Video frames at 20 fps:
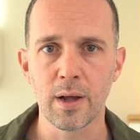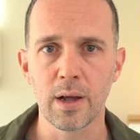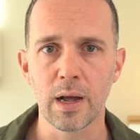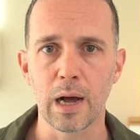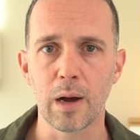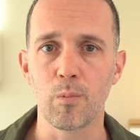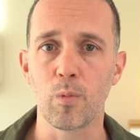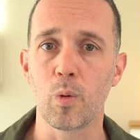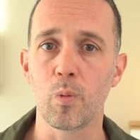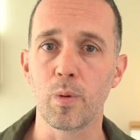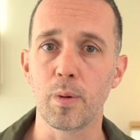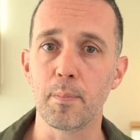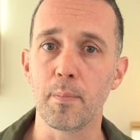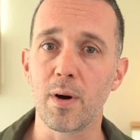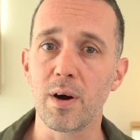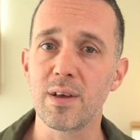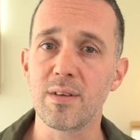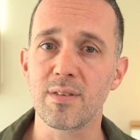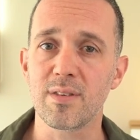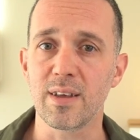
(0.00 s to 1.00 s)
And what we
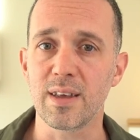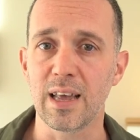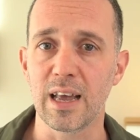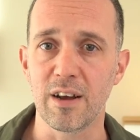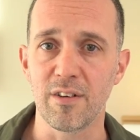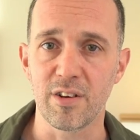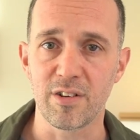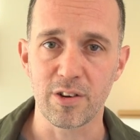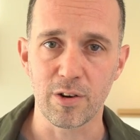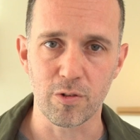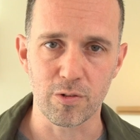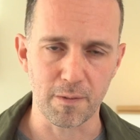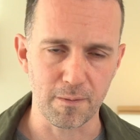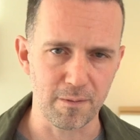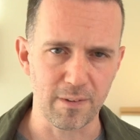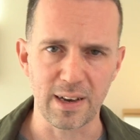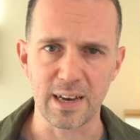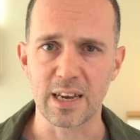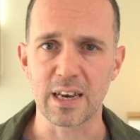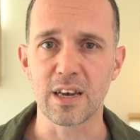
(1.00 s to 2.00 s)
might see here are children
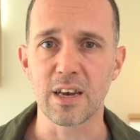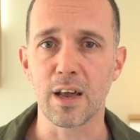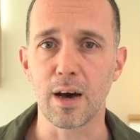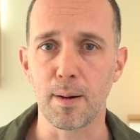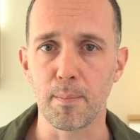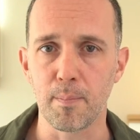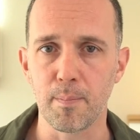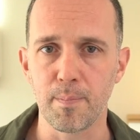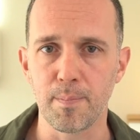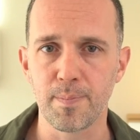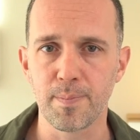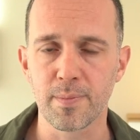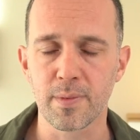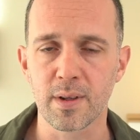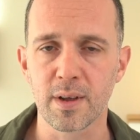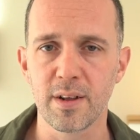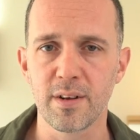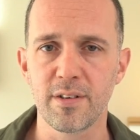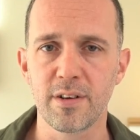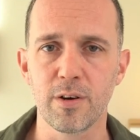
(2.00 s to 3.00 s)
feeling numb,
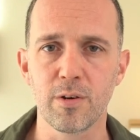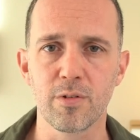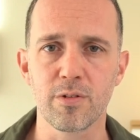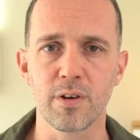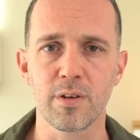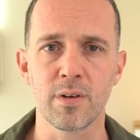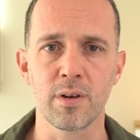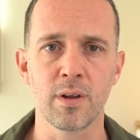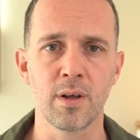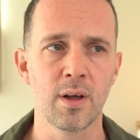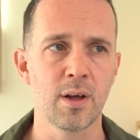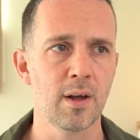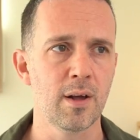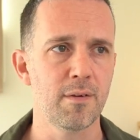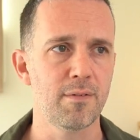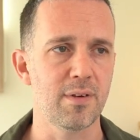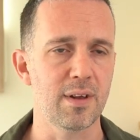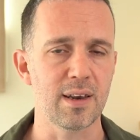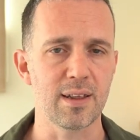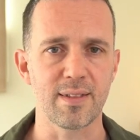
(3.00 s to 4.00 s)
children
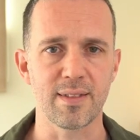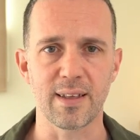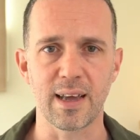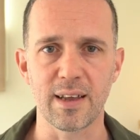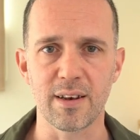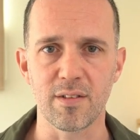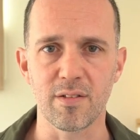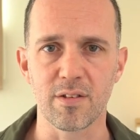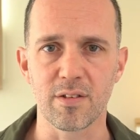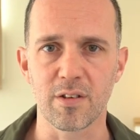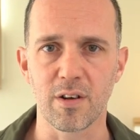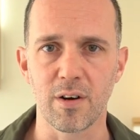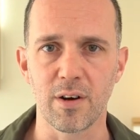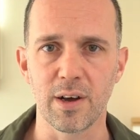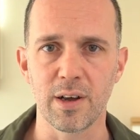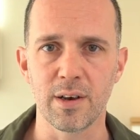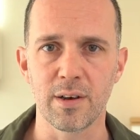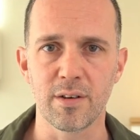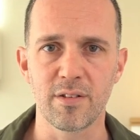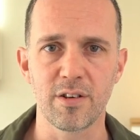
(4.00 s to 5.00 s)
feeling dead
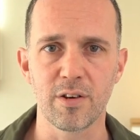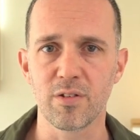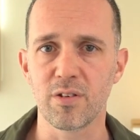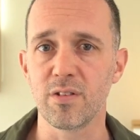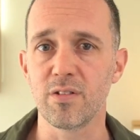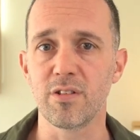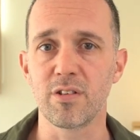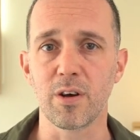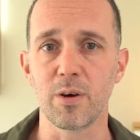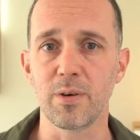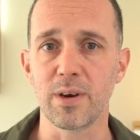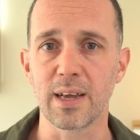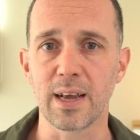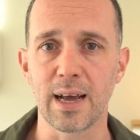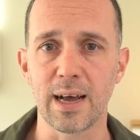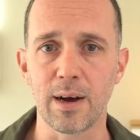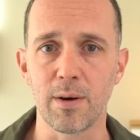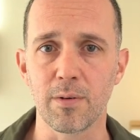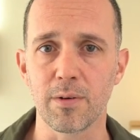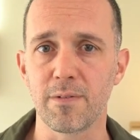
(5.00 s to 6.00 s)
inside, children zoning
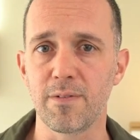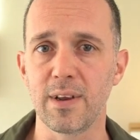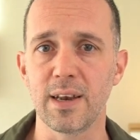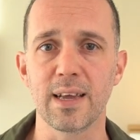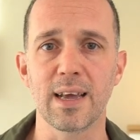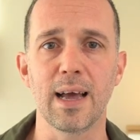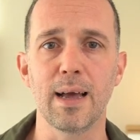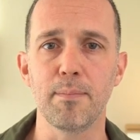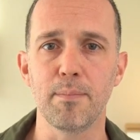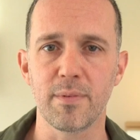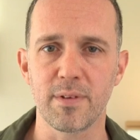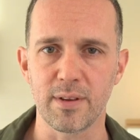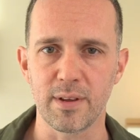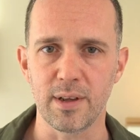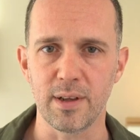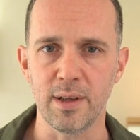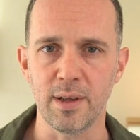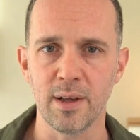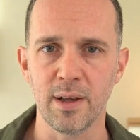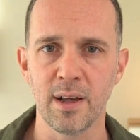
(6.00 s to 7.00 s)
out, feeling
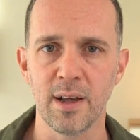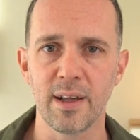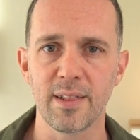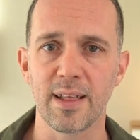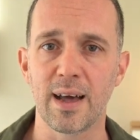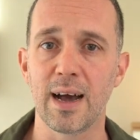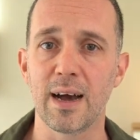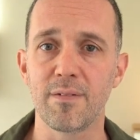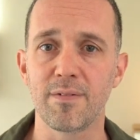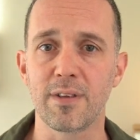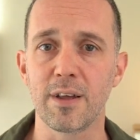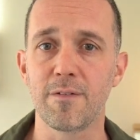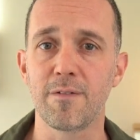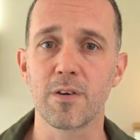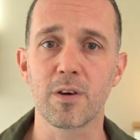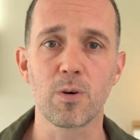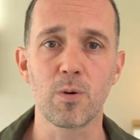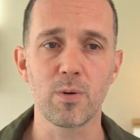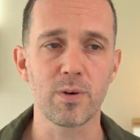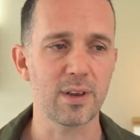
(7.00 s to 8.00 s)
empty, that have
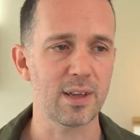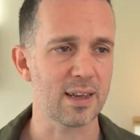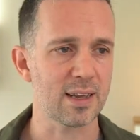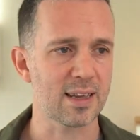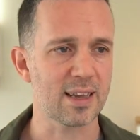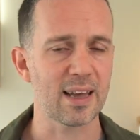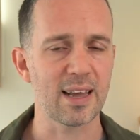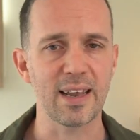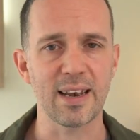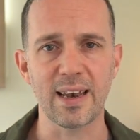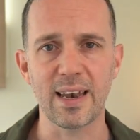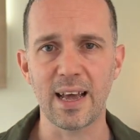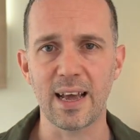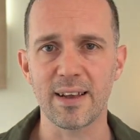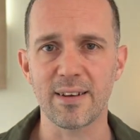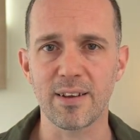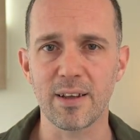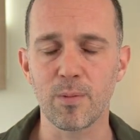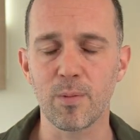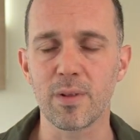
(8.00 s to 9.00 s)
difficulty in
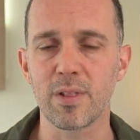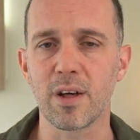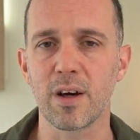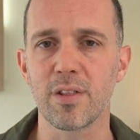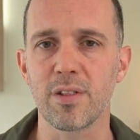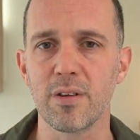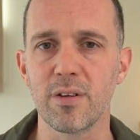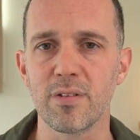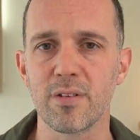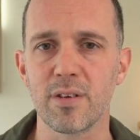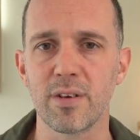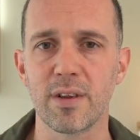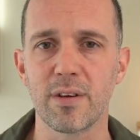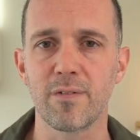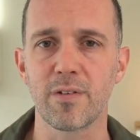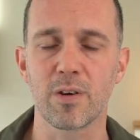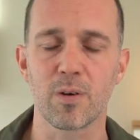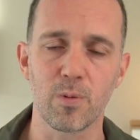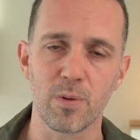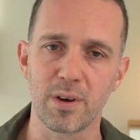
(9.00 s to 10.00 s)
connecting with others and
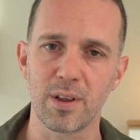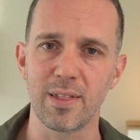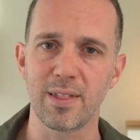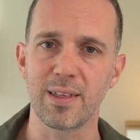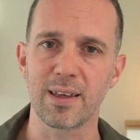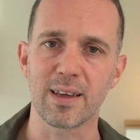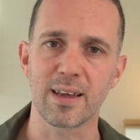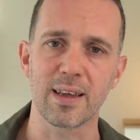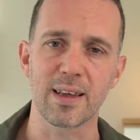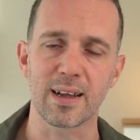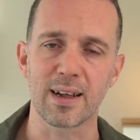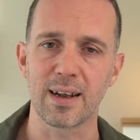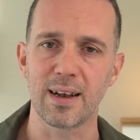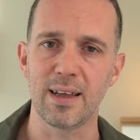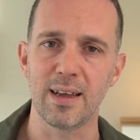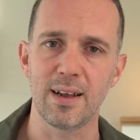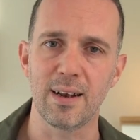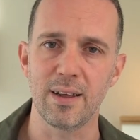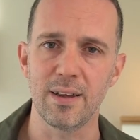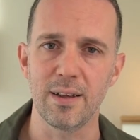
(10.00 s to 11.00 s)
difficulty thinking
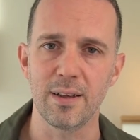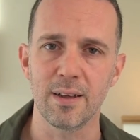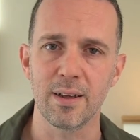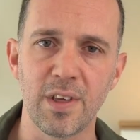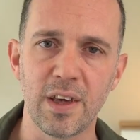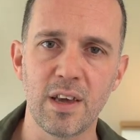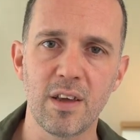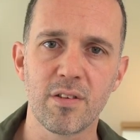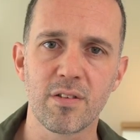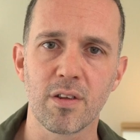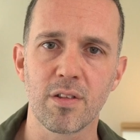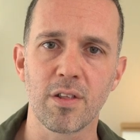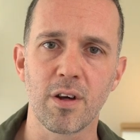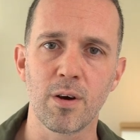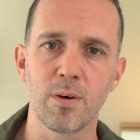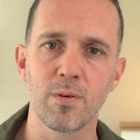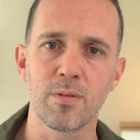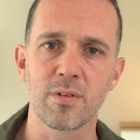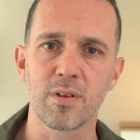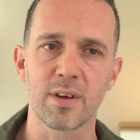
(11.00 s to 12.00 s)
clearly. These are
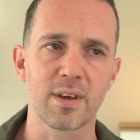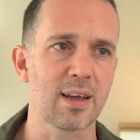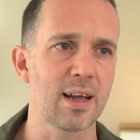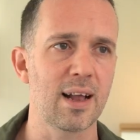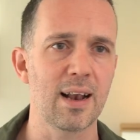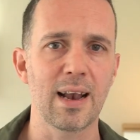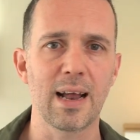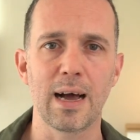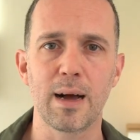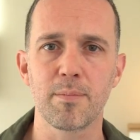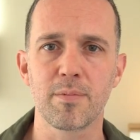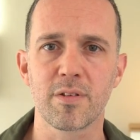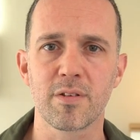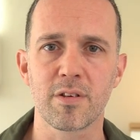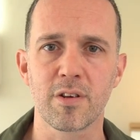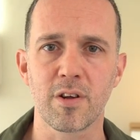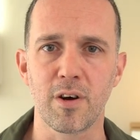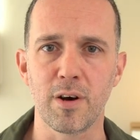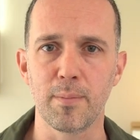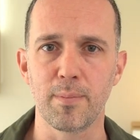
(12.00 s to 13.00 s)
those collapse
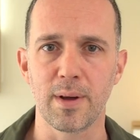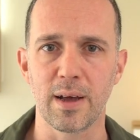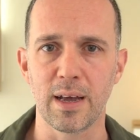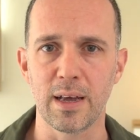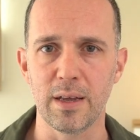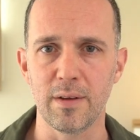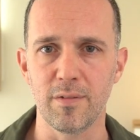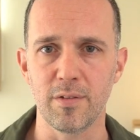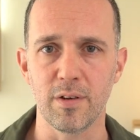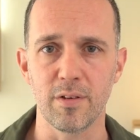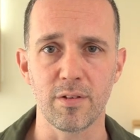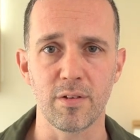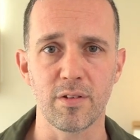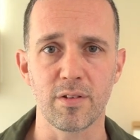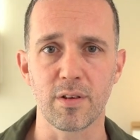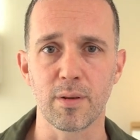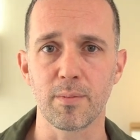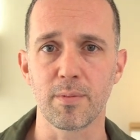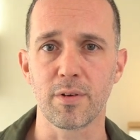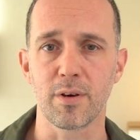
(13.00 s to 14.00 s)
type behaviors you
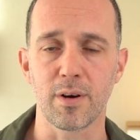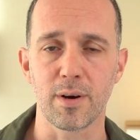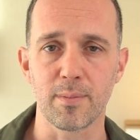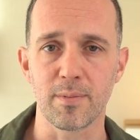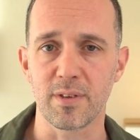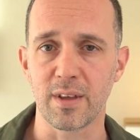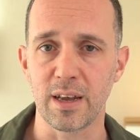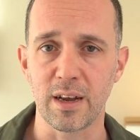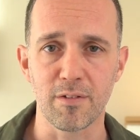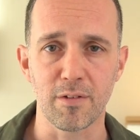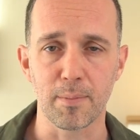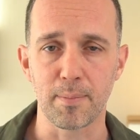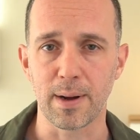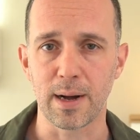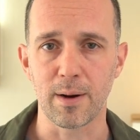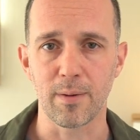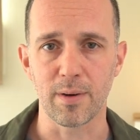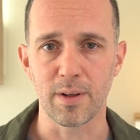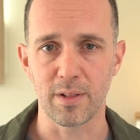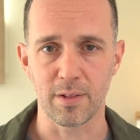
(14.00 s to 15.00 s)
sometimes hear
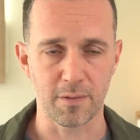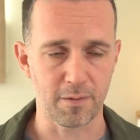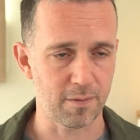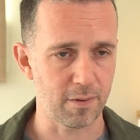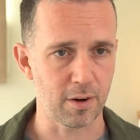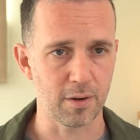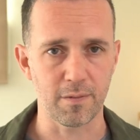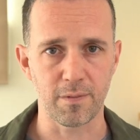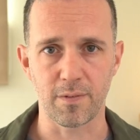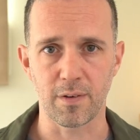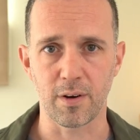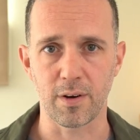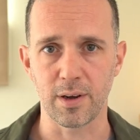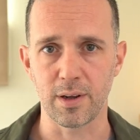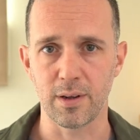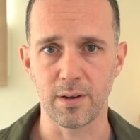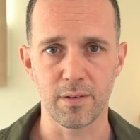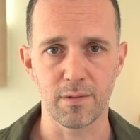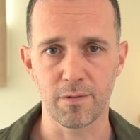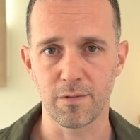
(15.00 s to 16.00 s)
about in the fight,
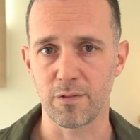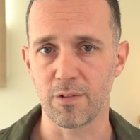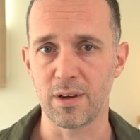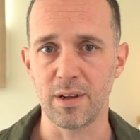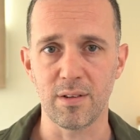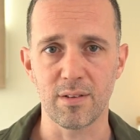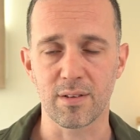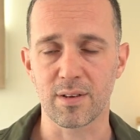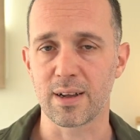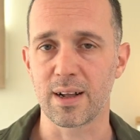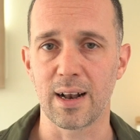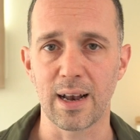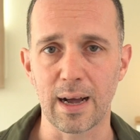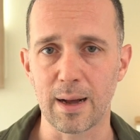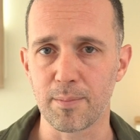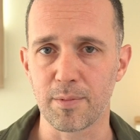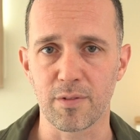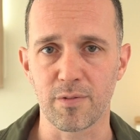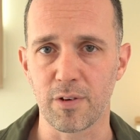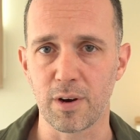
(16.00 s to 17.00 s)
flight, freeze,
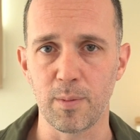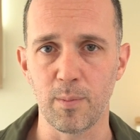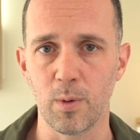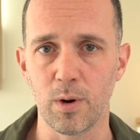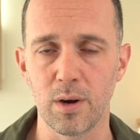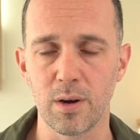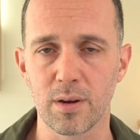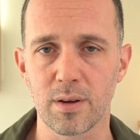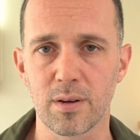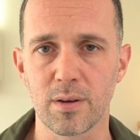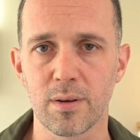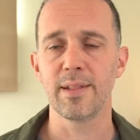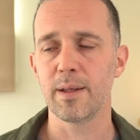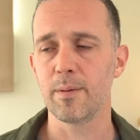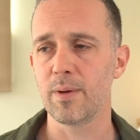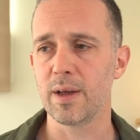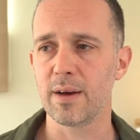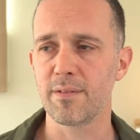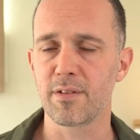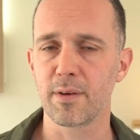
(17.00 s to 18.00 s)
collapse framework. Then
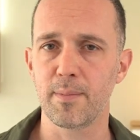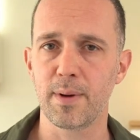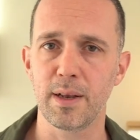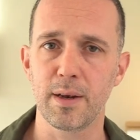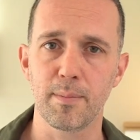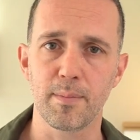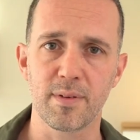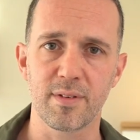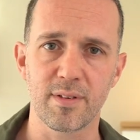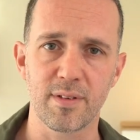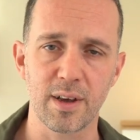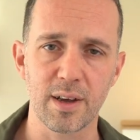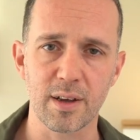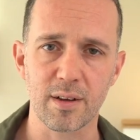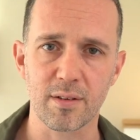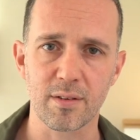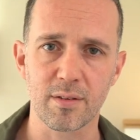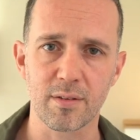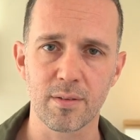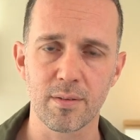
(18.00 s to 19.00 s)
we have domain number
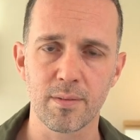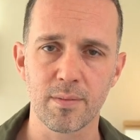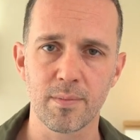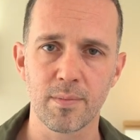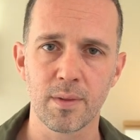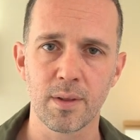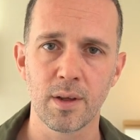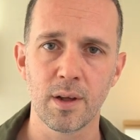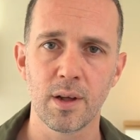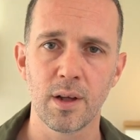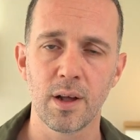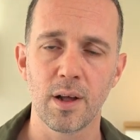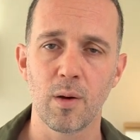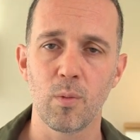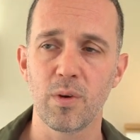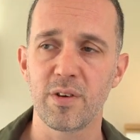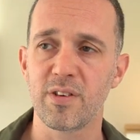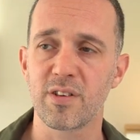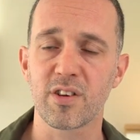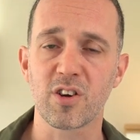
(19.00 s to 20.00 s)
6,
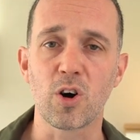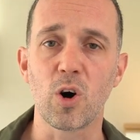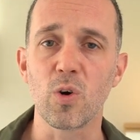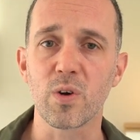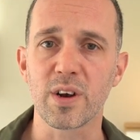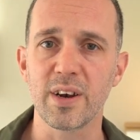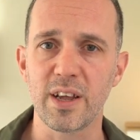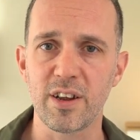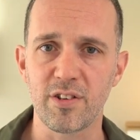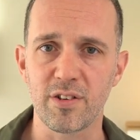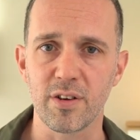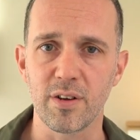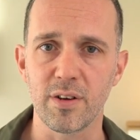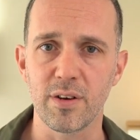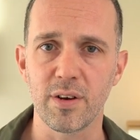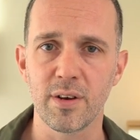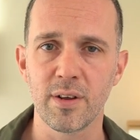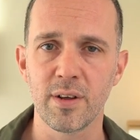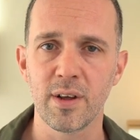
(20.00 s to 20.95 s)
which is cognition.